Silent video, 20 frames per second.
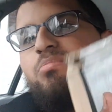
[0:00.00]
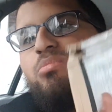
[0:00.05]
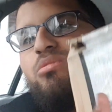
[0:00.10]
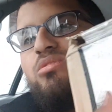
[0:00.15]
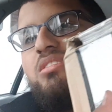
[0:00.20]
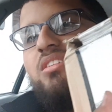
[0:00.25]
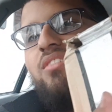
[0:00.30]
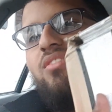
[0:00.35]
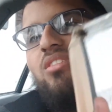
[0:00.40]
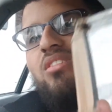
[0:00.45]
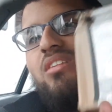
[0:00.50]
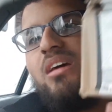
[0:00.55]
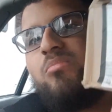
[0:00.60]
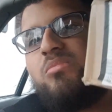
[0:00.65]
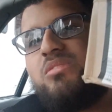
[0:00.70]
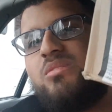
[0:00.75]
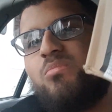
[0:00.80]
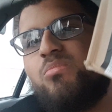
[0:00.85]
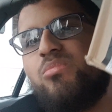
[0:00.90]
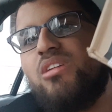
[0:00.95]
bought something on
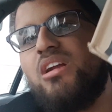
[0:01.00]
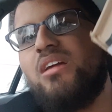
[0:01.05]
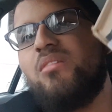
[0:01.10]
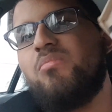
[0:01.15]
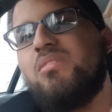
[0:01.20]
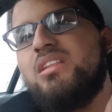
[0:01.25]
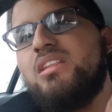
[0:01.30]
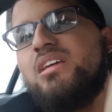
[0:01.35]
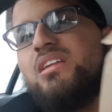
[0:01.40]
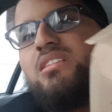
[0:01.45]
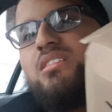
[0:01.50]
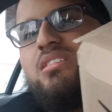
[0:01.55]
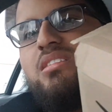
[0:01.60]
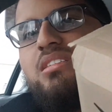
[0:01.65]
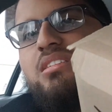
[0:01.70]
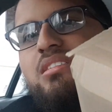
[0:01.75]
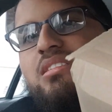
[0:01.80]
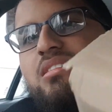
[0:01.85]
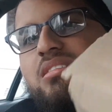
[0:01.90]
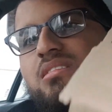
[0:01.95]
Amazon Prime and then just
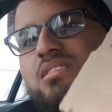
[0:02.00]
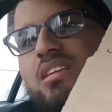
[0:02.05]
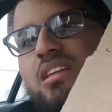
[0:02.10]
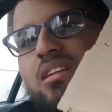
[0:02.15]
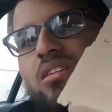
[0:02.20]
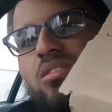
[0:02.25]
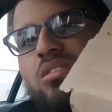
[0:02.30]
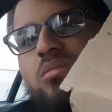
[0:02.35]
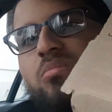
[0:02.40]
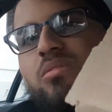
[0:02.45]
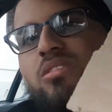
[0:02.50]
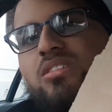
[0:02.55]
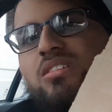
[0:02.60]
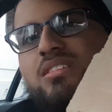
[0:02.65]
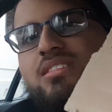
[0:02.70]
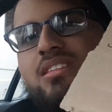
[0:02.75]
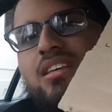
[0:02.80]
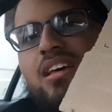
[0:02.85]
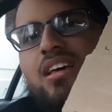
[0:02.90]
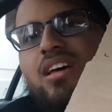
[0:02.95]
sent it on the box.